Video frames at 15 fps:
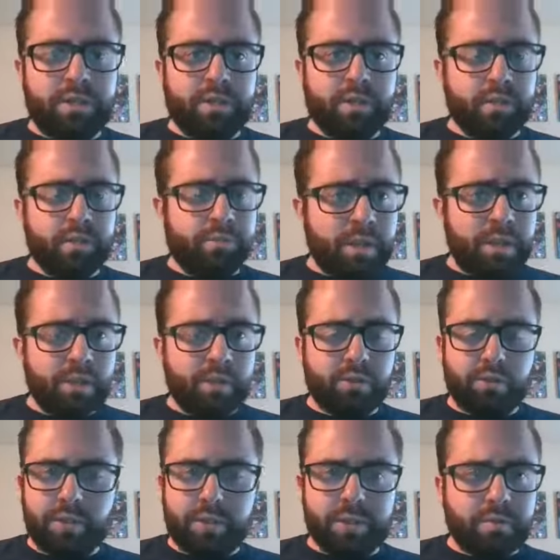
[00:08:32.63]
There's videos,
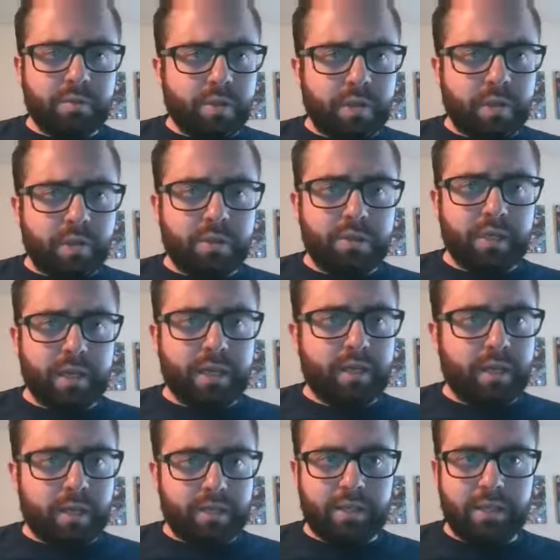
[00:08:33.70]
really good videos, and
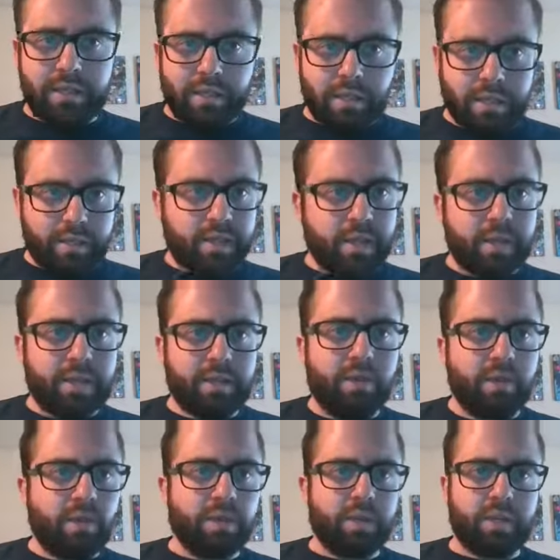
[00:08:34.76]
like I said, you can take
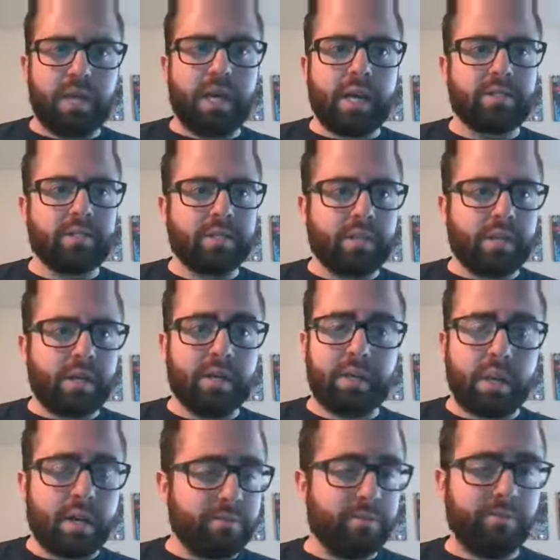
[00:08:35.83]
all their classes
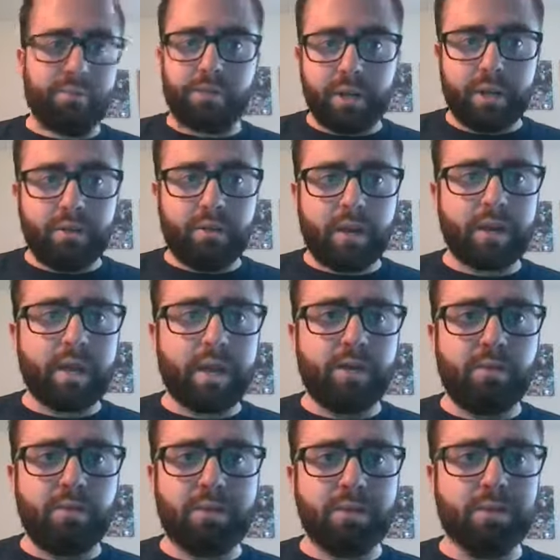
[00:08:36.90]
online for free right now,
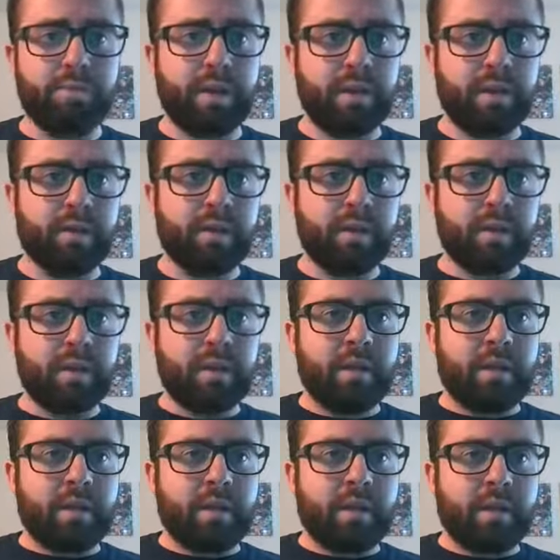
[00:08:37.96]
which has been
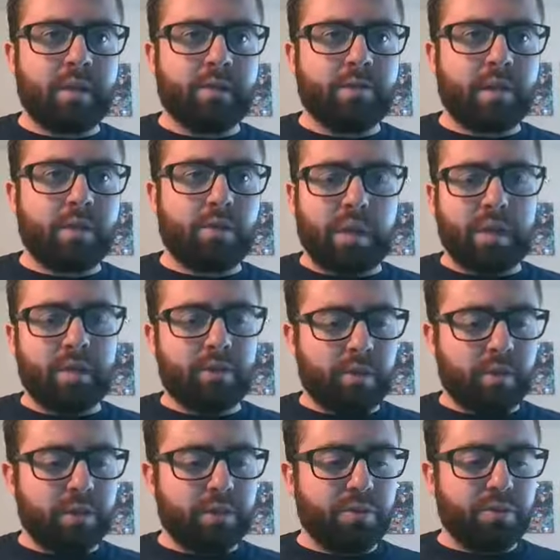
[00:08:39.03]
uh, a great
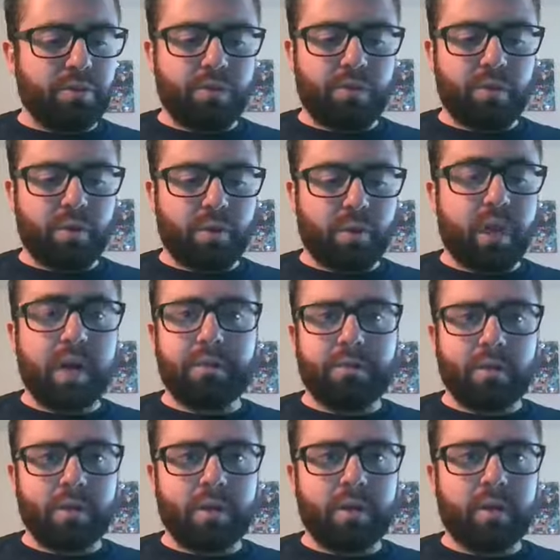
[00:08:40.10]
learning tool for a lot of
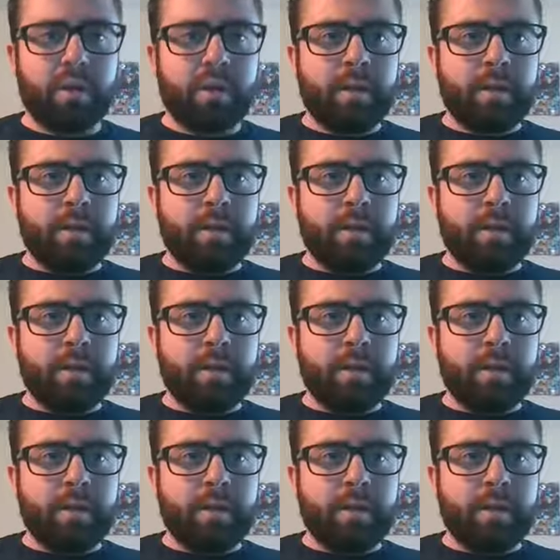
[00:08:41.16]
our